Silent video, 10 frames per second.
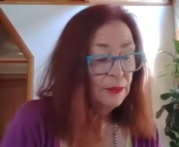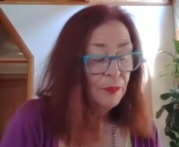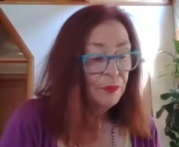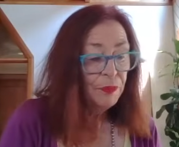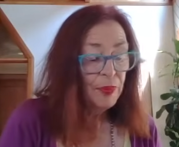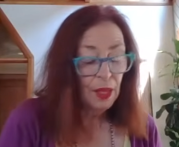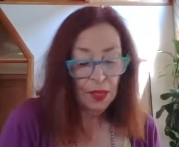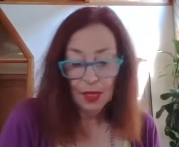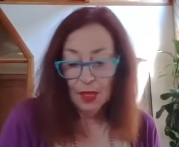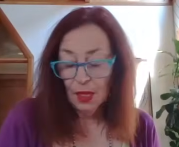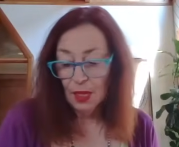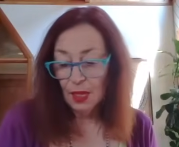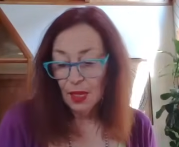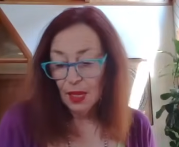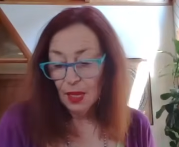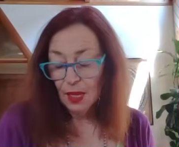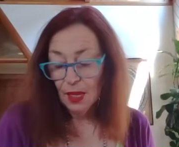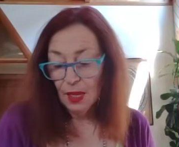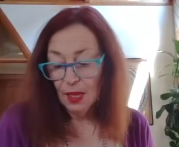(silence)